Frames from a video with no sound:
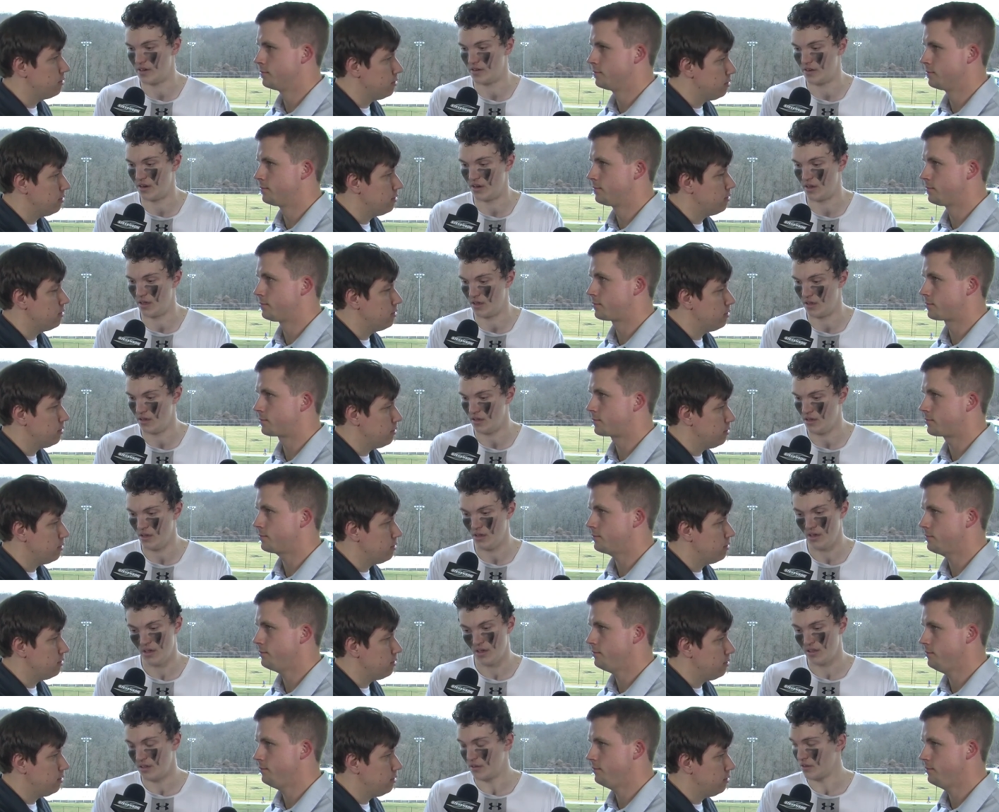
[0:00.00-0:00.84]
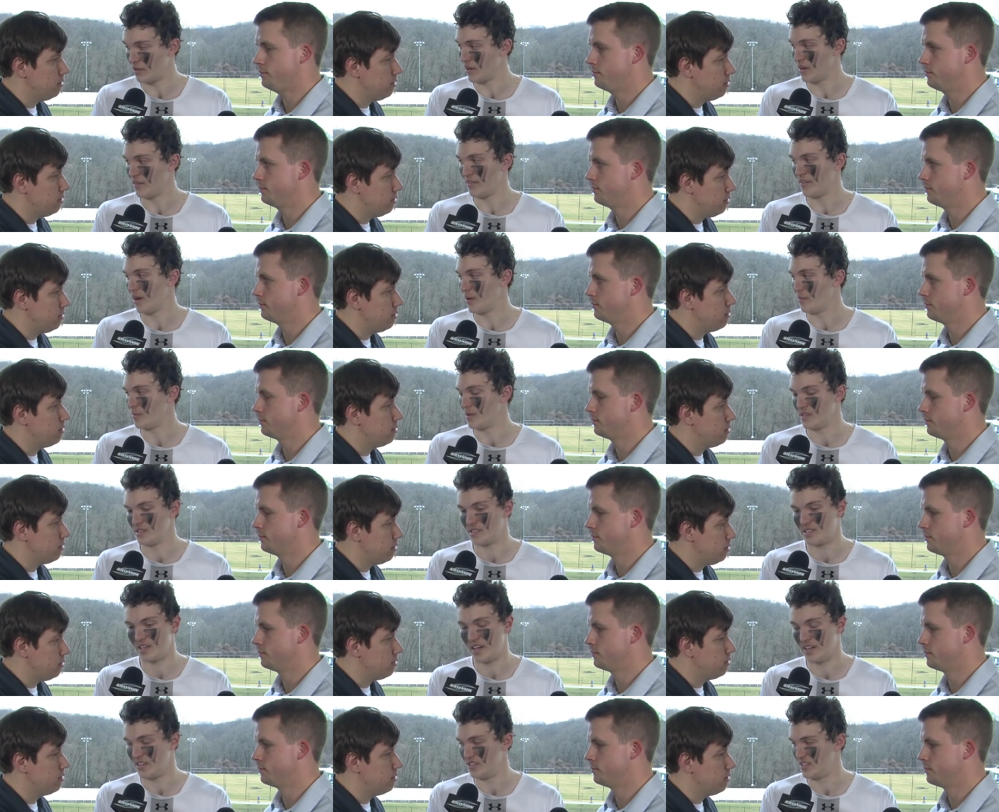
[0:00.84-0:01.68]
Speaker 1: there. And uh, Gray found me
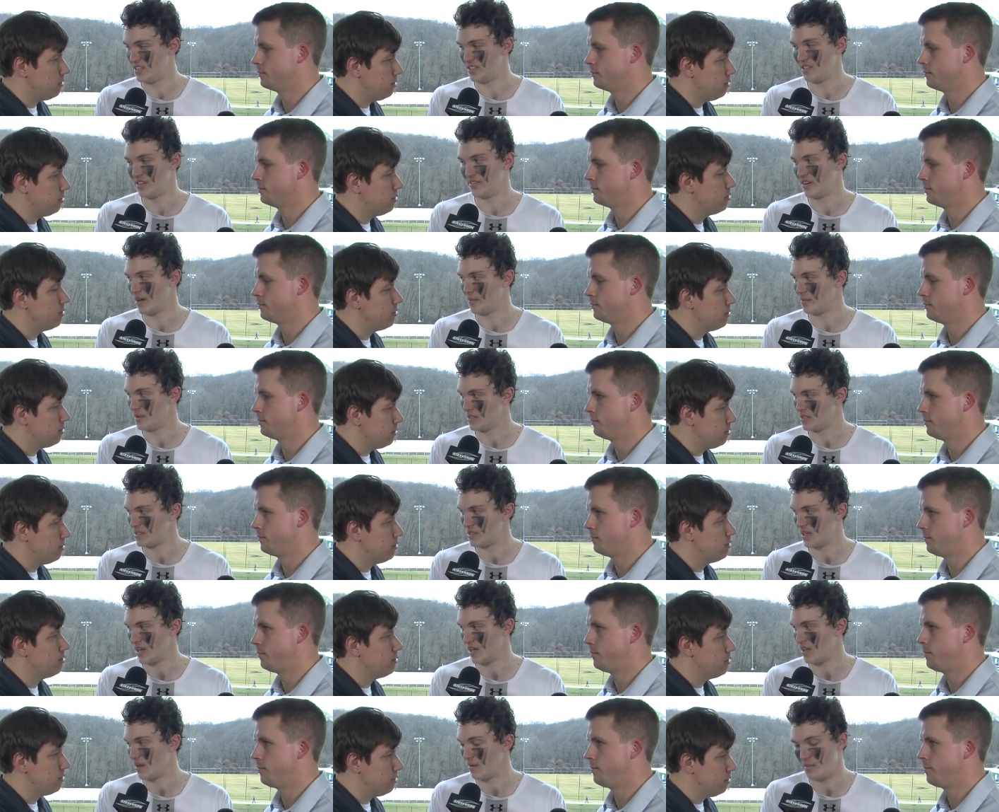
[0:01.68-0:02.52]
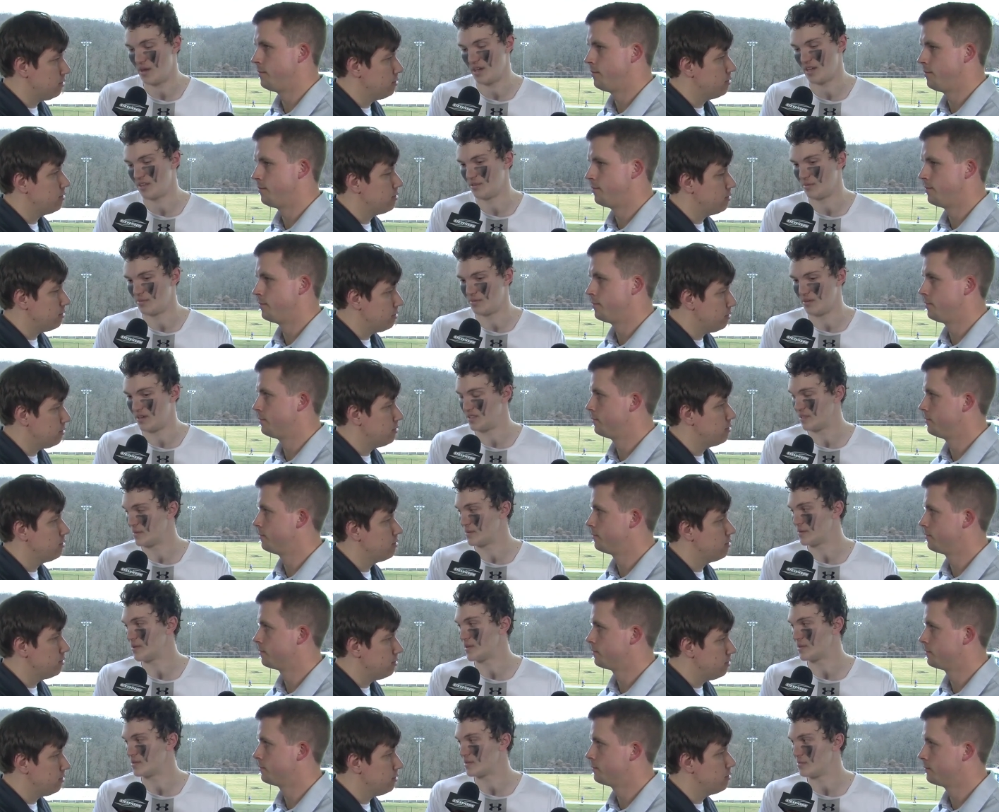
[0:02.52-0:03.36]
inside, JT found me inside. I'm making the plays I'm
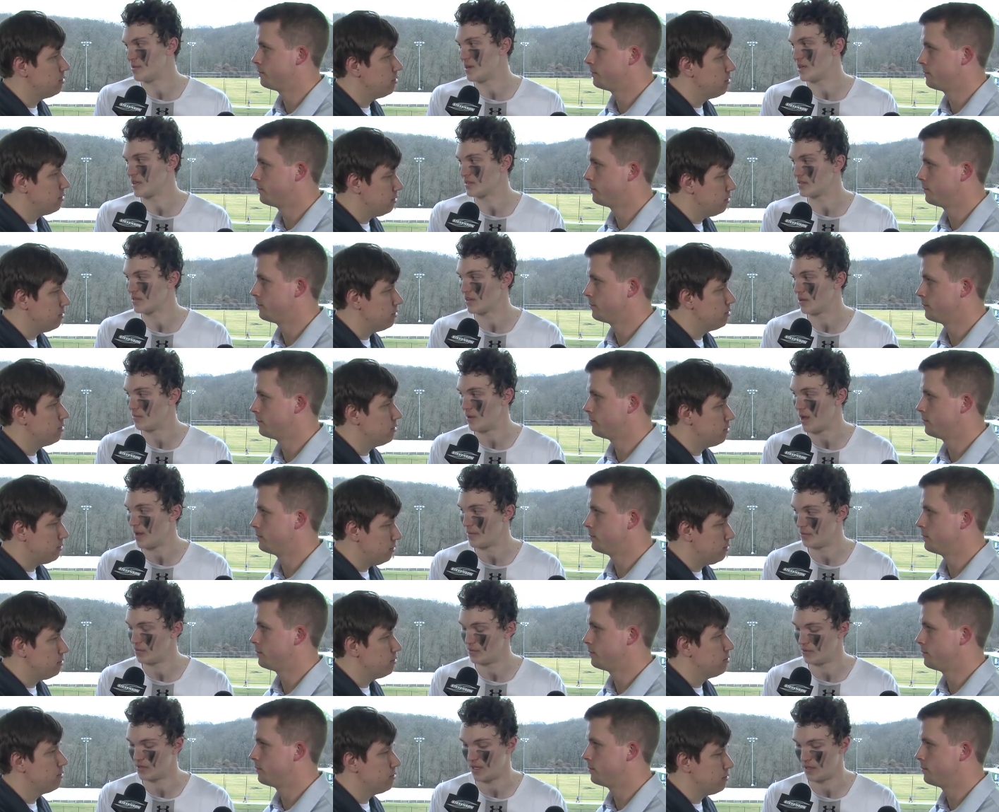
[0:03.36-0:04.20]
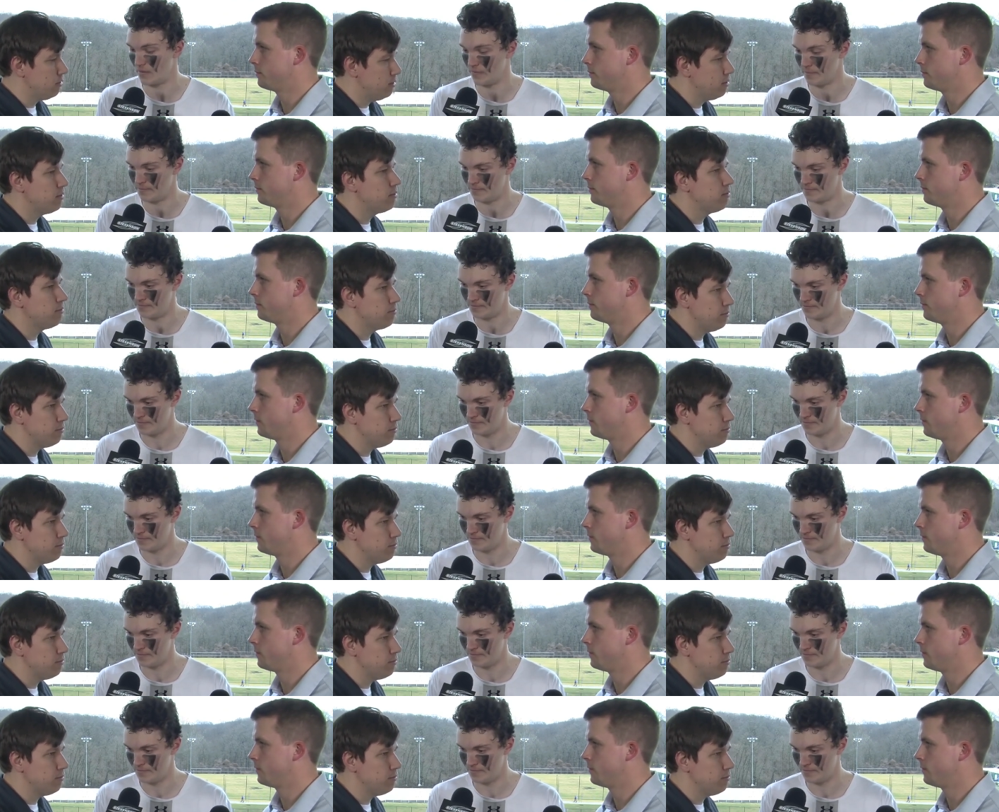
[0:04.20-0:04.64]
supposed to make, so I'm happy with that